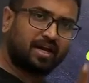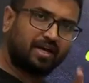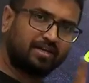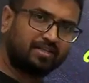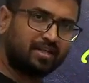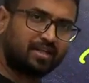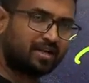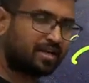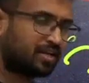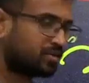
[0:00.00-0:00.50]

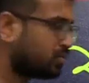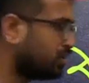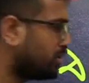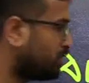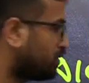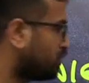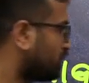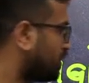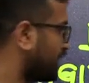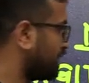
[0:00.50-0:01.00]
that there are only
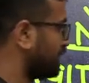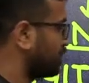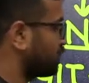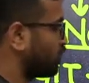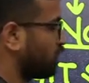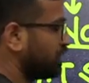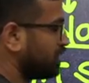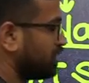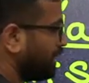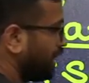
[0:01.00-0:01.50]
2 cases.
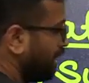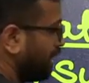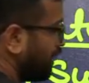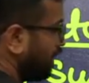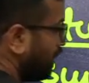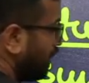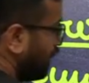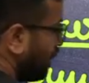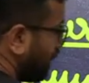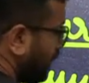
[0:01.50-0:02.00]
What is that?
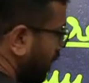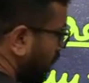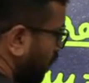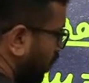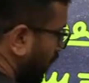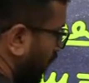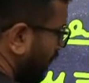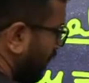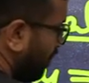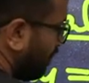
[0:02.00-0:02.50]

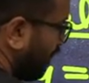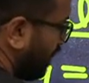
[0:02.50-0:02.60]
1